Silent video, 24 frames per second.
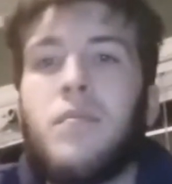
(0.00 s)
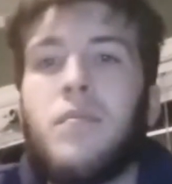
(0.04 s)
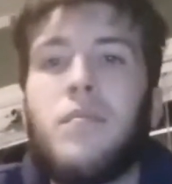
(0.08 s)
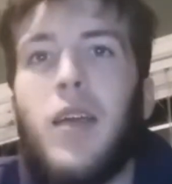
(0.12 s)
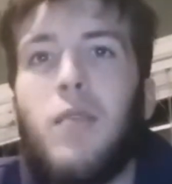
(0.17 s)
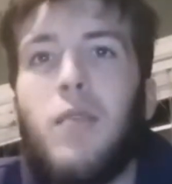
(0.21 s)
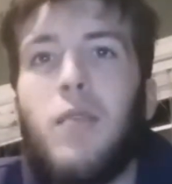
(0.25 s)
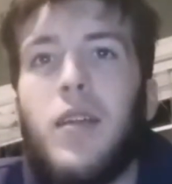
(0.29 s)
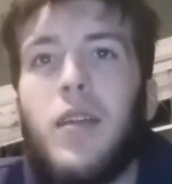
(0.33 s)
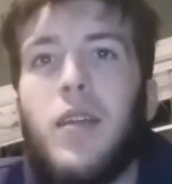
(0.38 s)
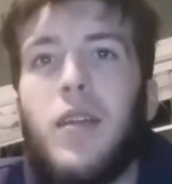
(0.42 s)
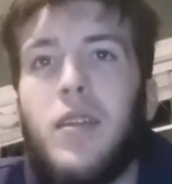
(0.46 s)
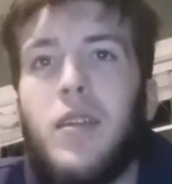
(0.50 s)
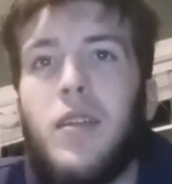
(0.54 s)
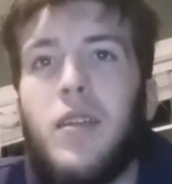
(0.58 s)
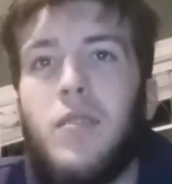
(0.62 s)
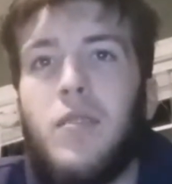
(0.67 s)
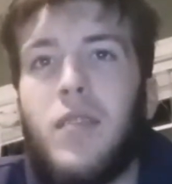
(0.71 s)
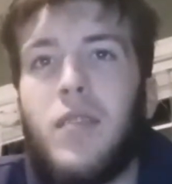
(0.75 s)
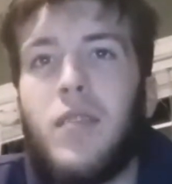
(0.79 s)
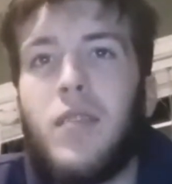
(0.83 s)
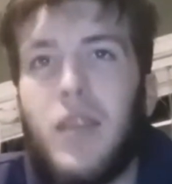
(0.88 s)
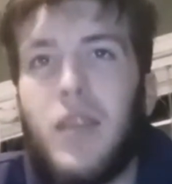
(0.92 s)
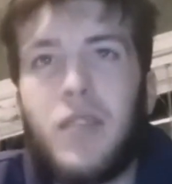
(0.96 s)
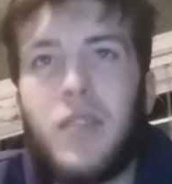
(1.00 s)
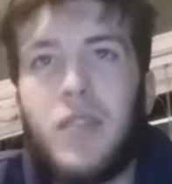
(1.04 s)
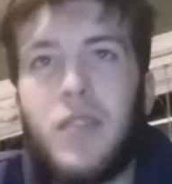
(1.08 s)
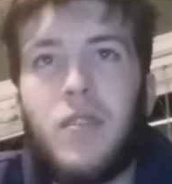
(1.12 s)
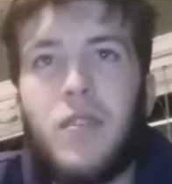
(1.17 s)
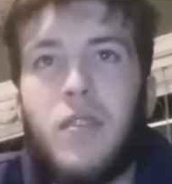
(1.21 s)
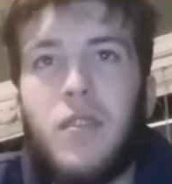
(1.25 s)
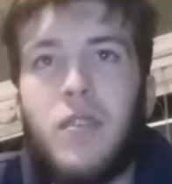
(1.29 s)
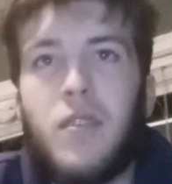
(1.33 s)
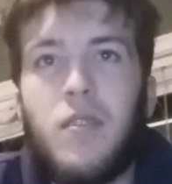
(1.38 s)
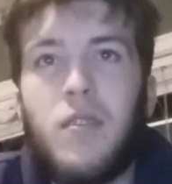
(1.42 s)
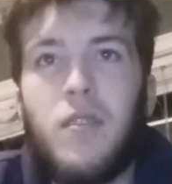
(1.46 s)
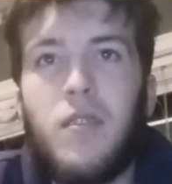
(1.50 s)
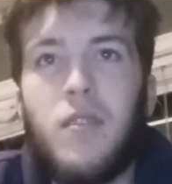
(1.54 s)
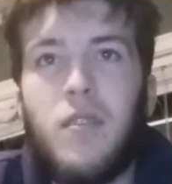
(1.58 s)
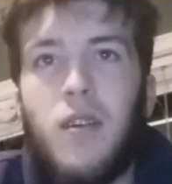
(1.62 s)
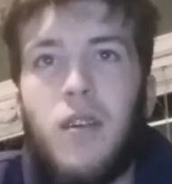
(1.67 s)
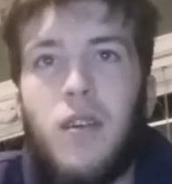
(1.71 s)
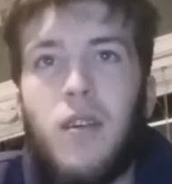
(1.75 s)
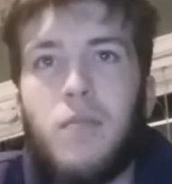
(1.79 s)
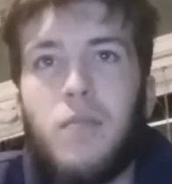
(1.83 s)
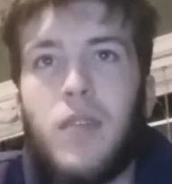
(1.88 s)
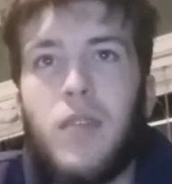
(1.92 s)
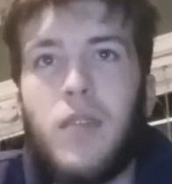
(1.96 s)
Why did you select
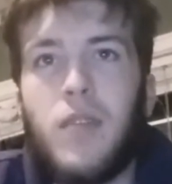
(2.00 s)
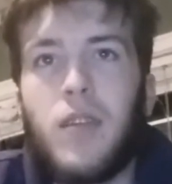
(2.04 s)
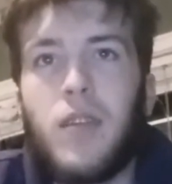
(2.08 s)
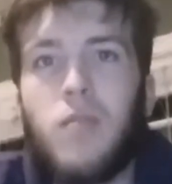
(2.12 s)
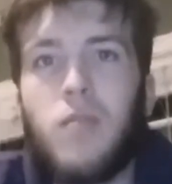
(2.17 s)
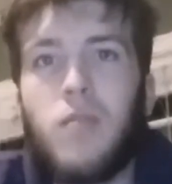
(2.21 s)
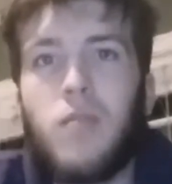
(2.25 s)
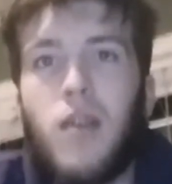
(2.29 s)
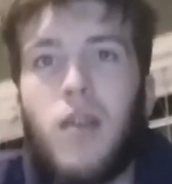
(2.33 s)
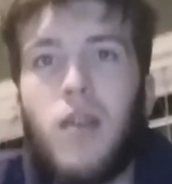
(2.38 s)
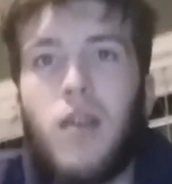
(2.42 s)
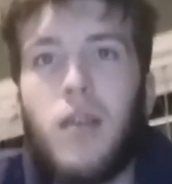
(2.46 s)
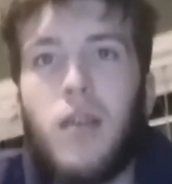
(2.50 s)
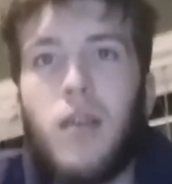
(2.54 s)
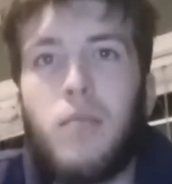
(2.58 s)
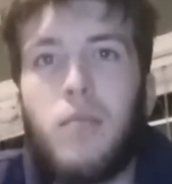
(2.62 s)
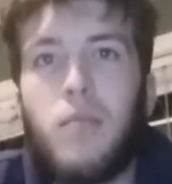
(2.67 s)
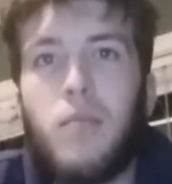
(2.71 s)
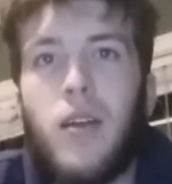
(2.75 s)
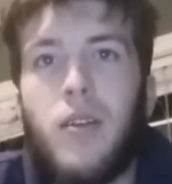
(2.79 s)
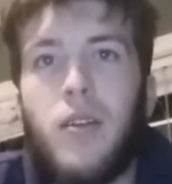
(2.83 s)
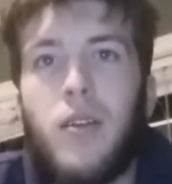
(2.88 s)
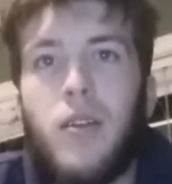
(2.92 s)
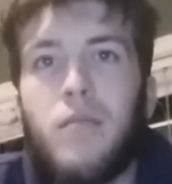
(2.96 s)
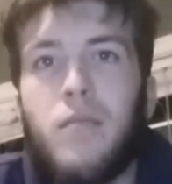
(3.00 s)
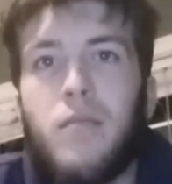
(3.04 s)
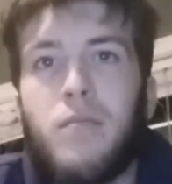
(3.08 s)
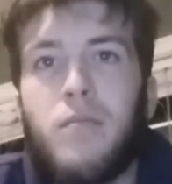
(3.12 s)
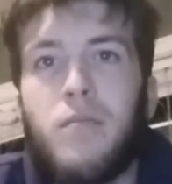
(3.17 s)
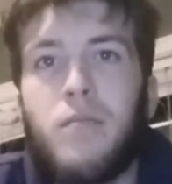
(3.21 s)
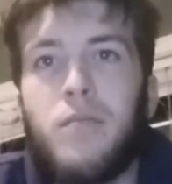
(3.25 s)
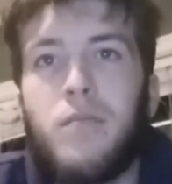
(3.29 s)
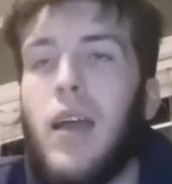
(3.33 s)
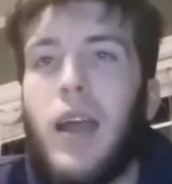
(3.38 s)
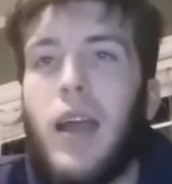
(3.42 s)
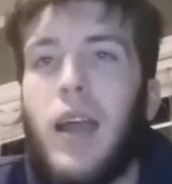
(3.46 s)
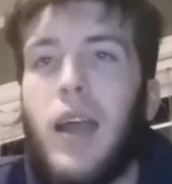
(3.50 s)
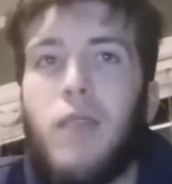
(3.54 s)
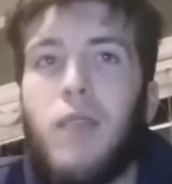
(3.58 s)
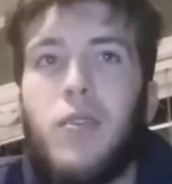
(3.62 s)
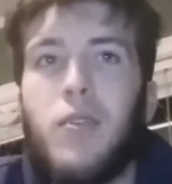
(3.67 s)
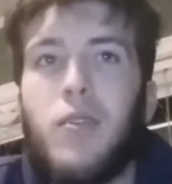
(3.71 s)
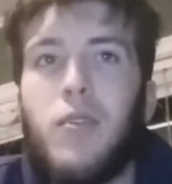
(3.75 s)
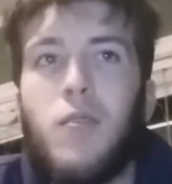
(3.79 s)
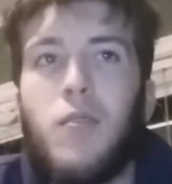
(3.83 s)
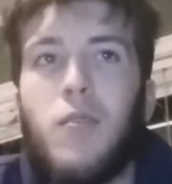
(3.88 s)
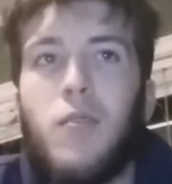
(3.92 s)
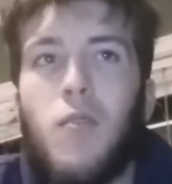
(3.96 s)
the wrong clip, Gunner? And now I
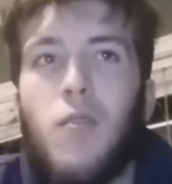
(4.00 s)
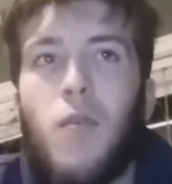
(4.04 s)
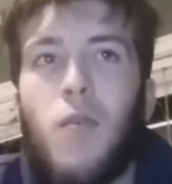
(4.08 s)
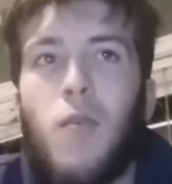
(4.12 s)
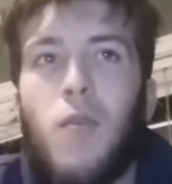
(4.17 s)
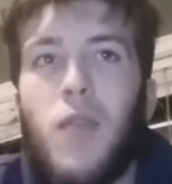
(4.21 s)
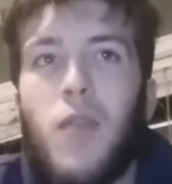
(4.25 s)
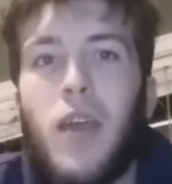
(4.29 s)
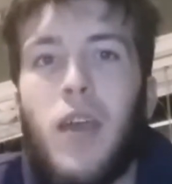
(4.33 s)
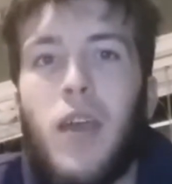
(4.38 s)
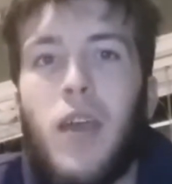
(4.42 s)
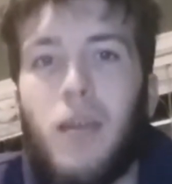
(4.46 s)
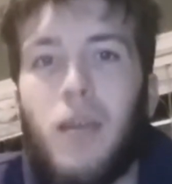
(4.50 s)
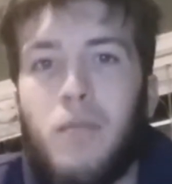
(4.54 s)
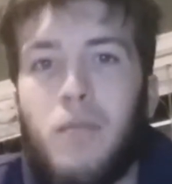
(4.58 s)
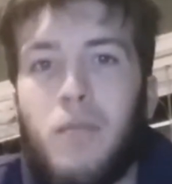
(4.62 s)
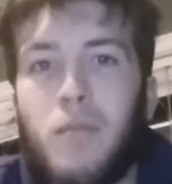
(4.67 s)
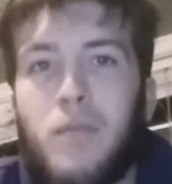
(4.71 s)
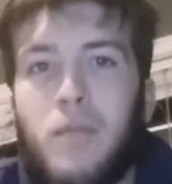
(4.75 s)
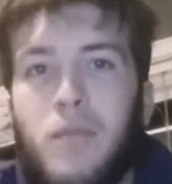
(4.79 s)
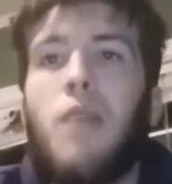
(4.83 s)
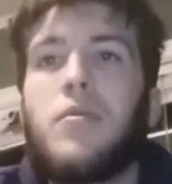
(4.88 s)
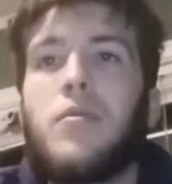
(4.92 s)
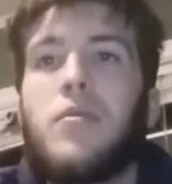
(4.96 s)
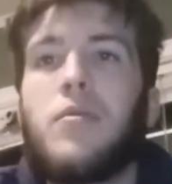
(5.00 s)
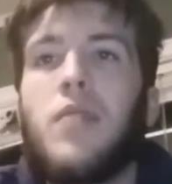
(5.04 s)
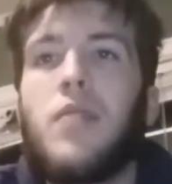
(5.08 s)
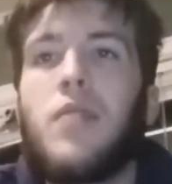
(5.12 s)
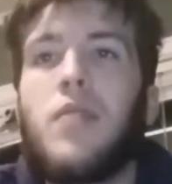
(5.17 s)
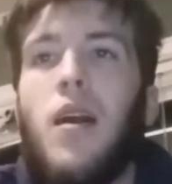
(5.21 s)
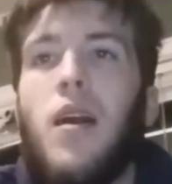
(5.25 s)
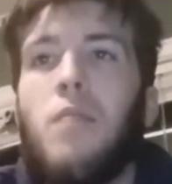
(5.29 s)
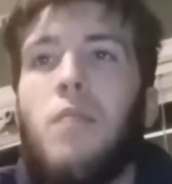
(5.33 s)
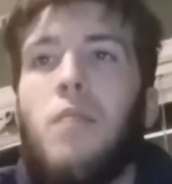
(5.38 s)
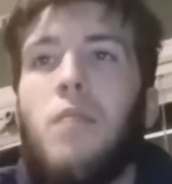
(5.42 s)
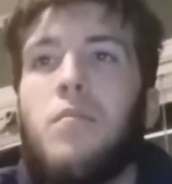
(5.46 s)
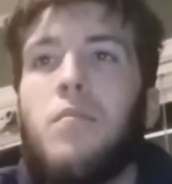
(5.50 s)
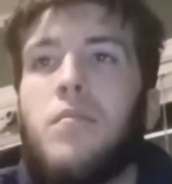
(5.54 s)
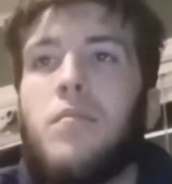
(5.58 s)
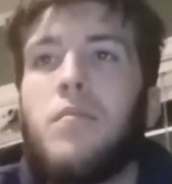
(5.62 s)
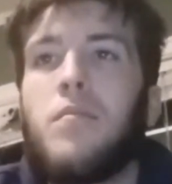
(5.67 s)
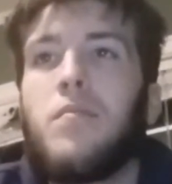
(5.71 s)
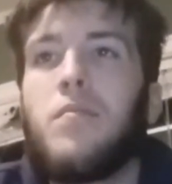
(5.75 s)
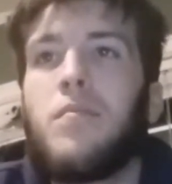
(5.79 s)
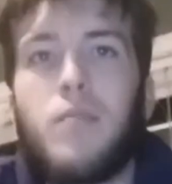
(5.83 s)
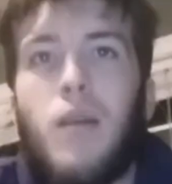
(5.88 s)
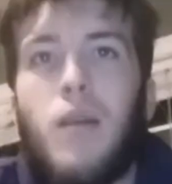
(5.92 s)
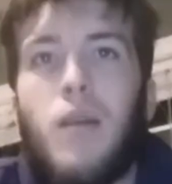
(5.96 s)
gotta redo the whole thing. That was dumb.
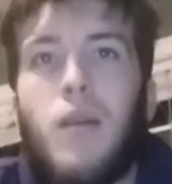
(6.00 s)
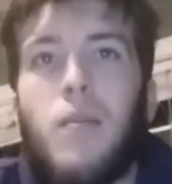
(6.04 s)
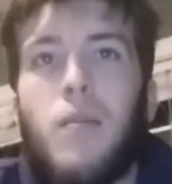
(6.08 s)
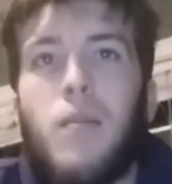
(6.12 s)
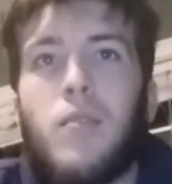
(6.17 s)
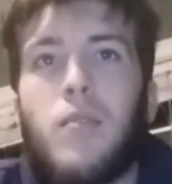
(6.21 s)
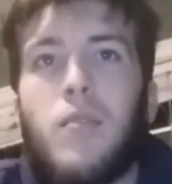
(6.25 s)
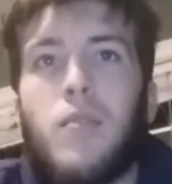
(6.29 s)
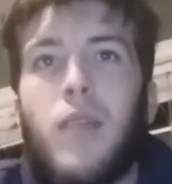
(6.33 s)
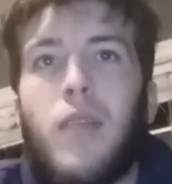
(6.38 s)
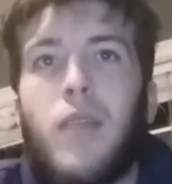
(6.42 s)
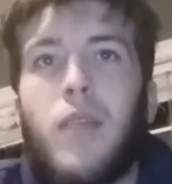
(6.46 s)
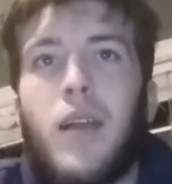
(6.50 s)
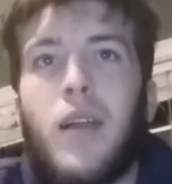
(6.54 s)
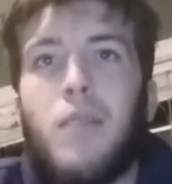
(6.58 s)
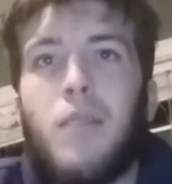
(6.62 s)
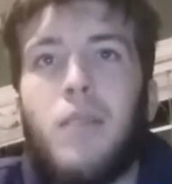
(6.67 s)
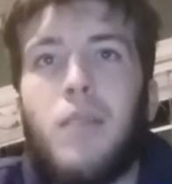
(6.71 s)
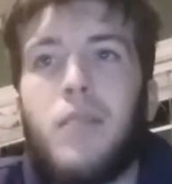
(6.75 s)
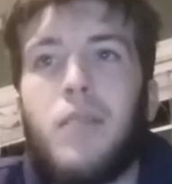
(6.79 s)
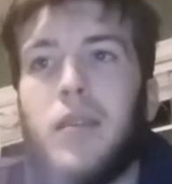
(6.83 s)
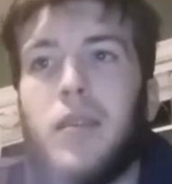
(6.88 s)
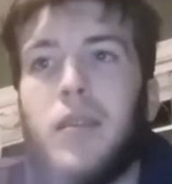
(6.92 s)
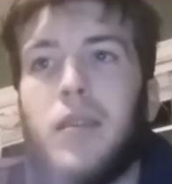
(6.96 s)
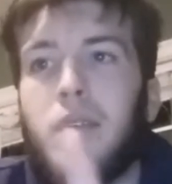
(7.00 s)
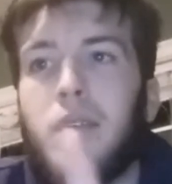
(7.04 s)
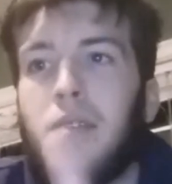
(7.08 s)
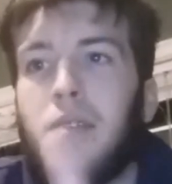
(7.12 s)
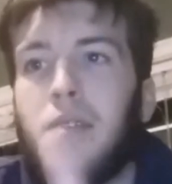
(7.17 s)
This is probably the right clip.